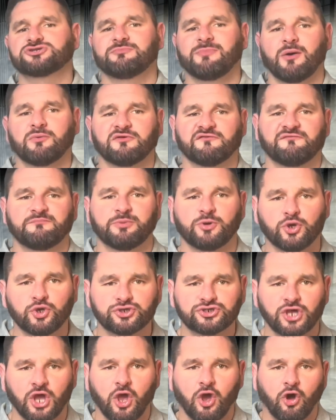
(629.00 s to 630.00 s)
amount of
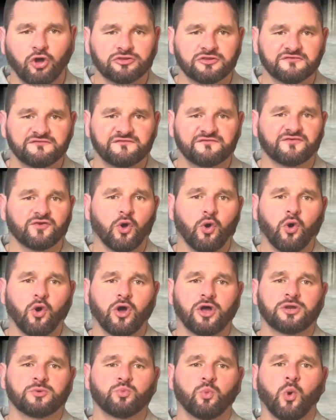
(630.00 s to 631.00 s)
blood on the floor
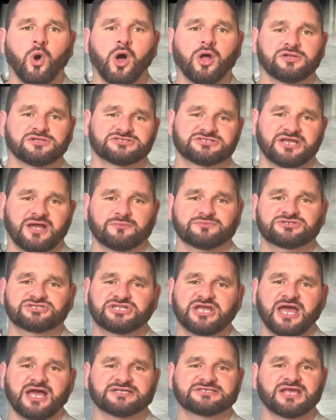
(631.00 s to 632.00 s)
and walls
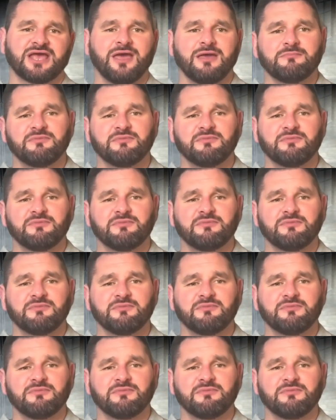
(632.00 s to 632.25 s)
downstairs